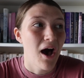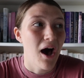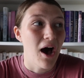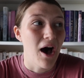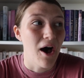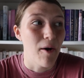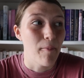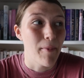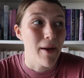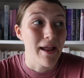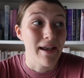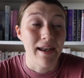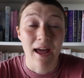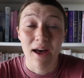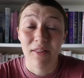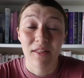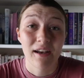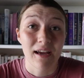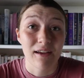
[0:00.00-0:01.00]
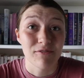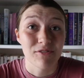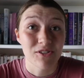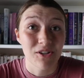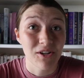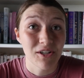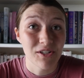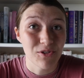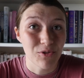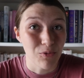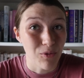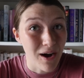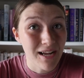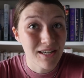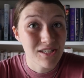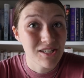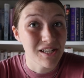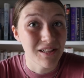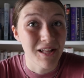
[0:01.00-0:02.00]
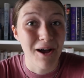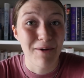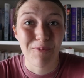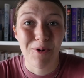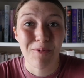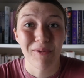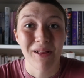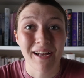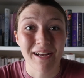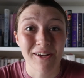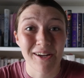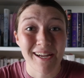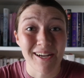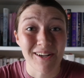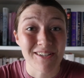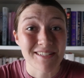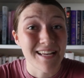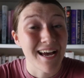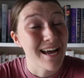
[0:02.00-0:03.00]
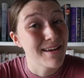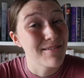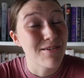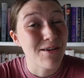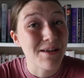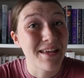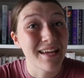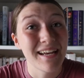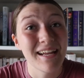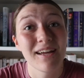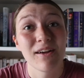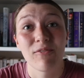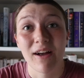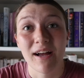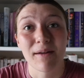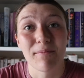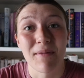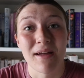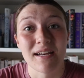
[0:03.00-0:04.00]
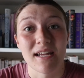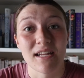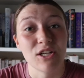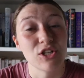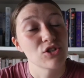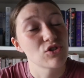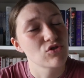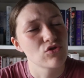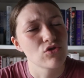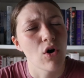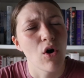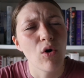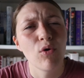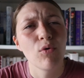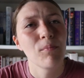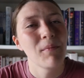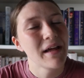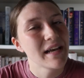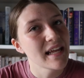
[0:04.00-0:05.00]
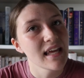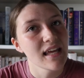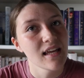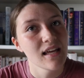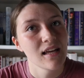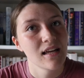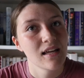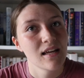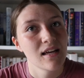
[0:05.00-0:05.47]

and now that I've started to watch a lot more Black creators, I'm getting recommended so many,